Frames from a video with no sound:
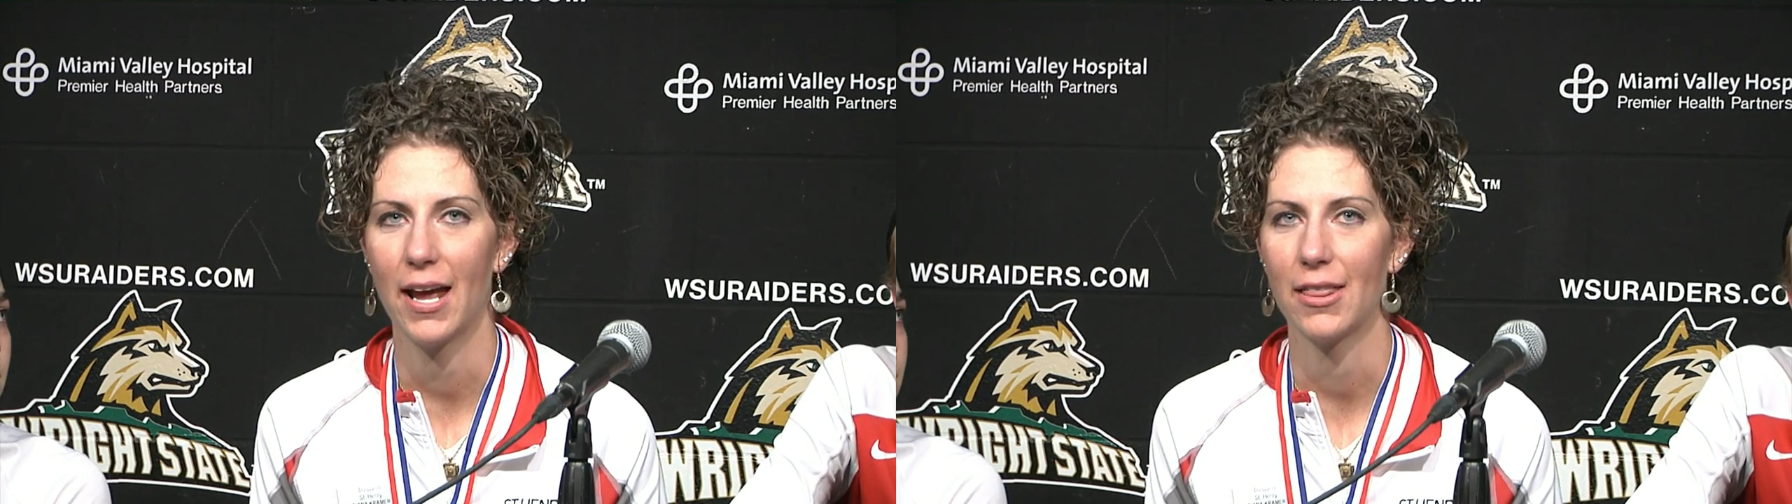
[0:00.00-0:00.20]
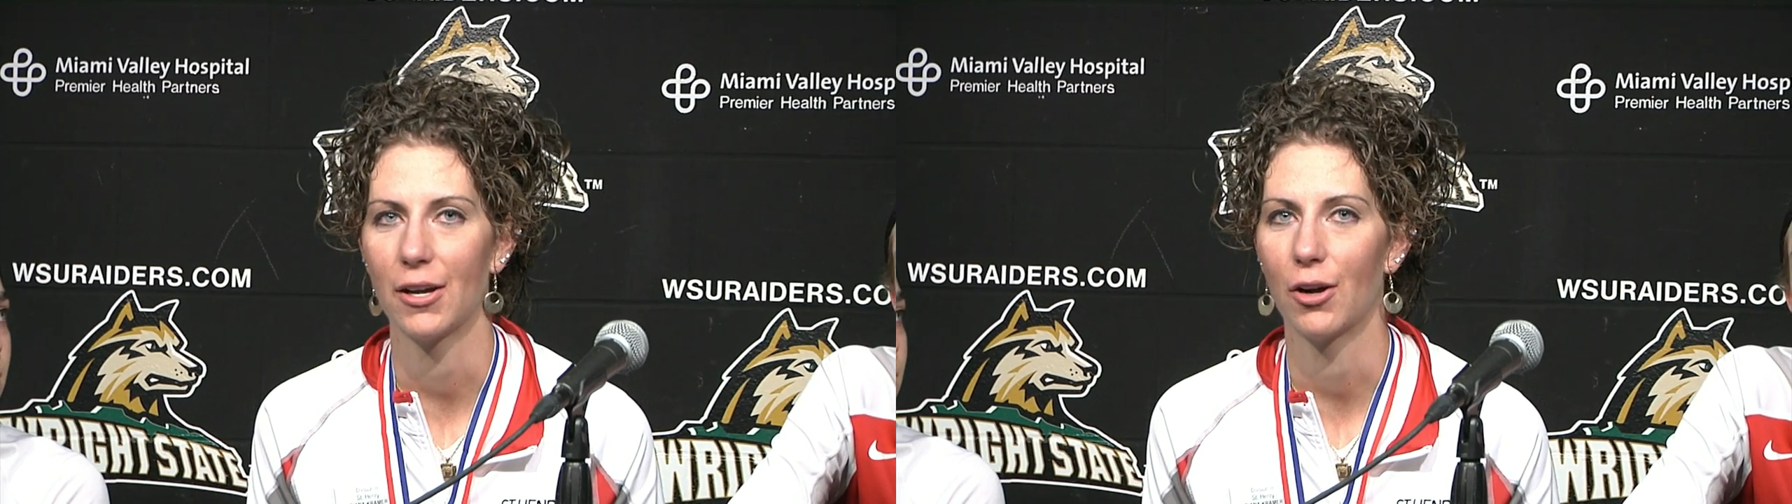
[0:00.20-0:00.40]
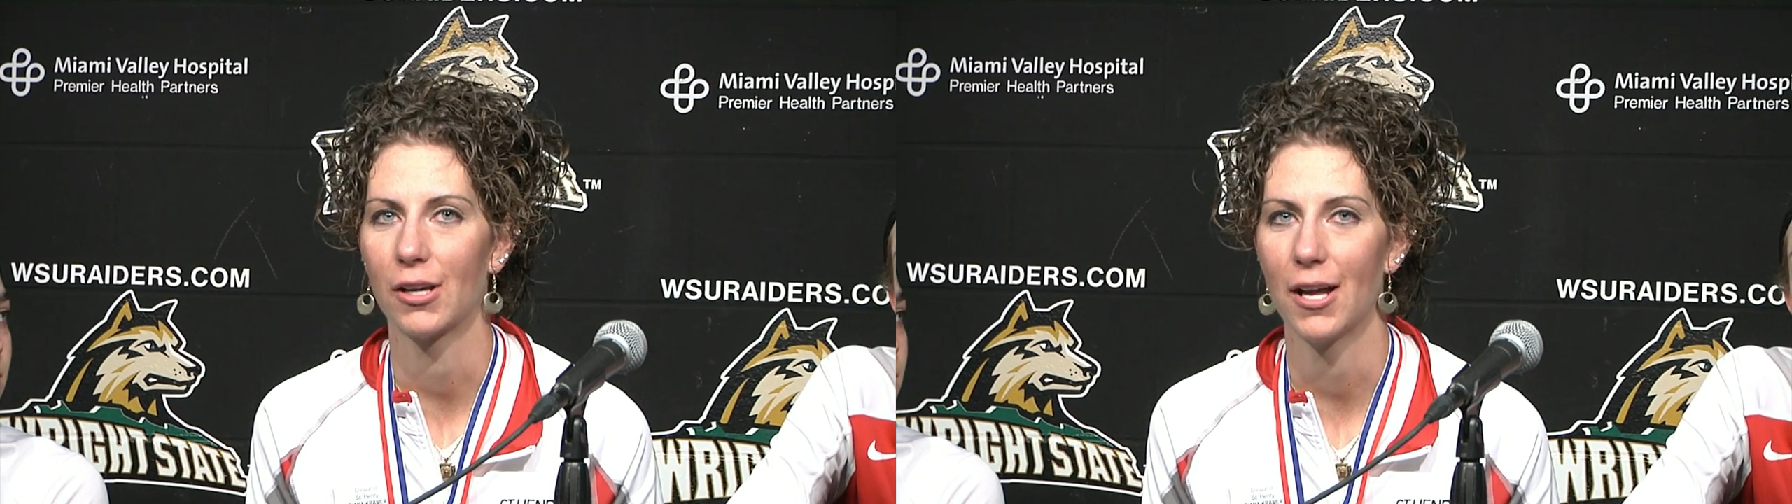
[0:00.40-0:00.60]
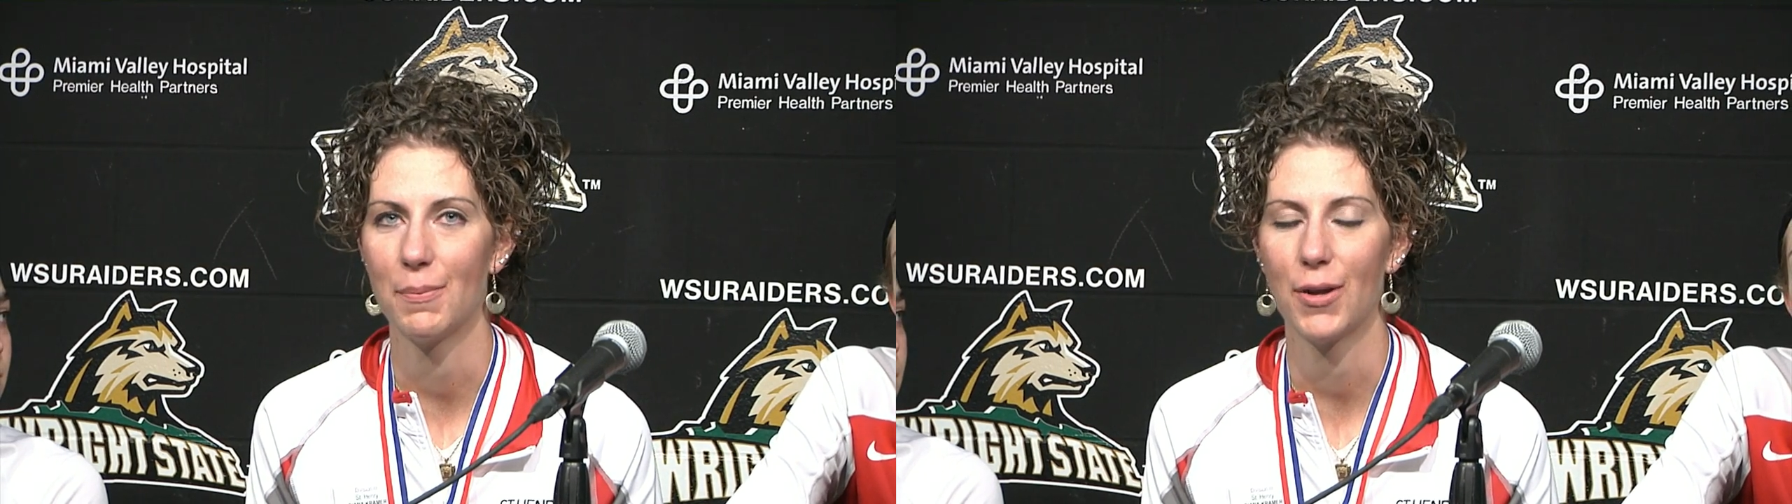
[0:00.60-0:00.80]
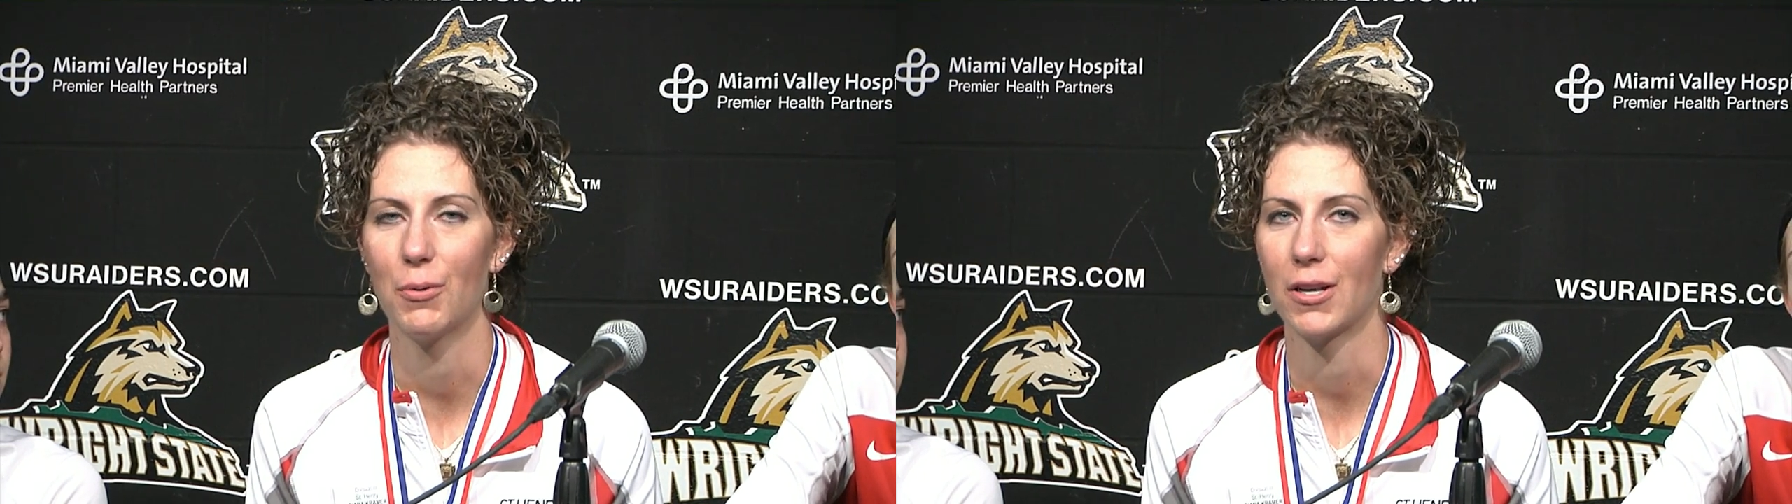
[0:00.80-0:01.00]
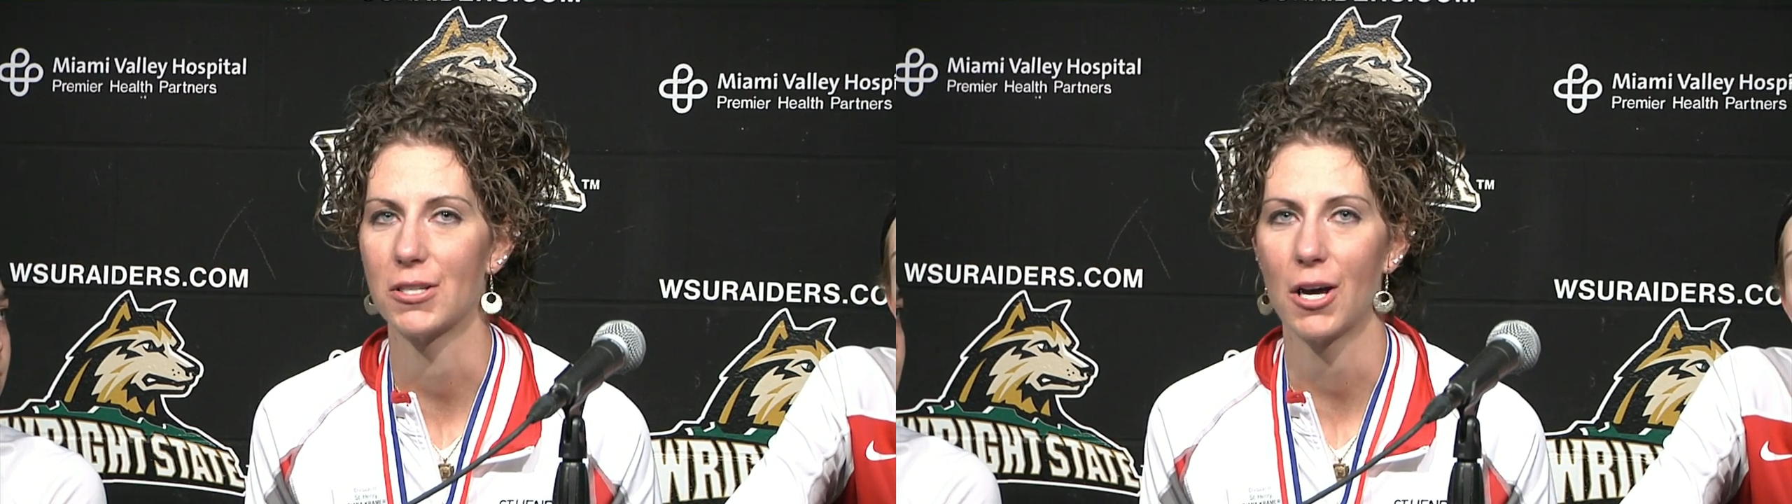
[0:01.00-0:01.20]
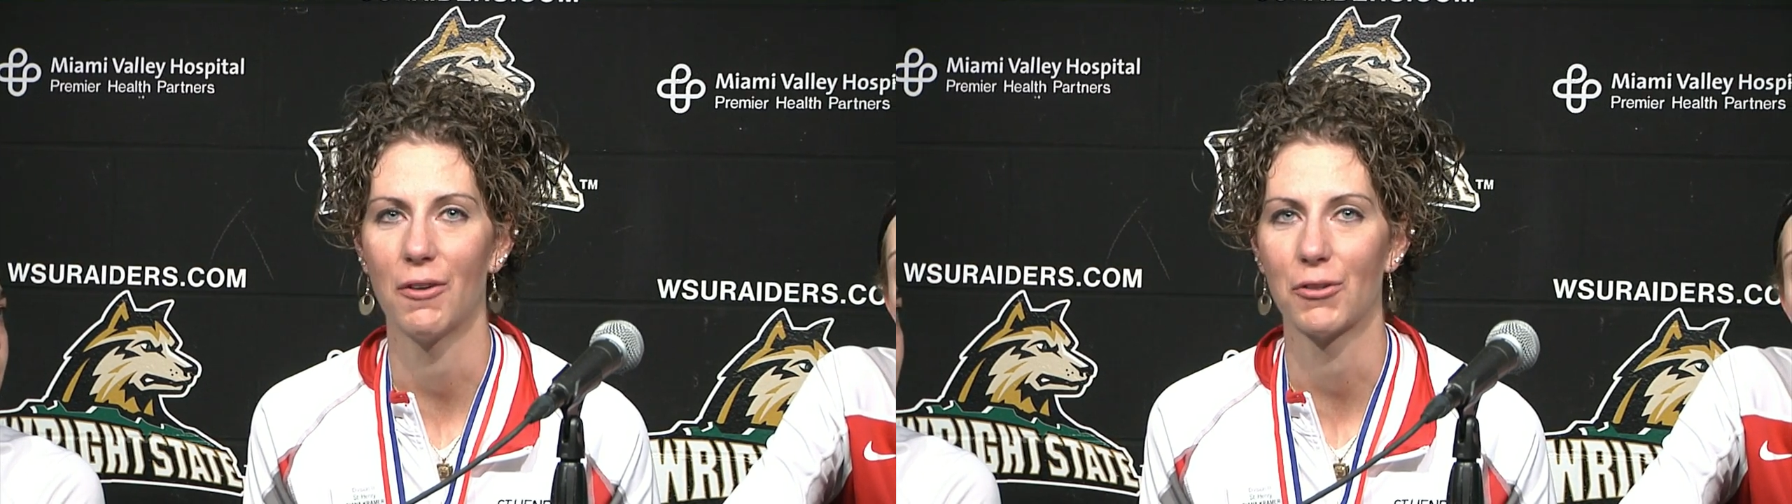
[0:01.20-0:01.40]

and they're going to be winners off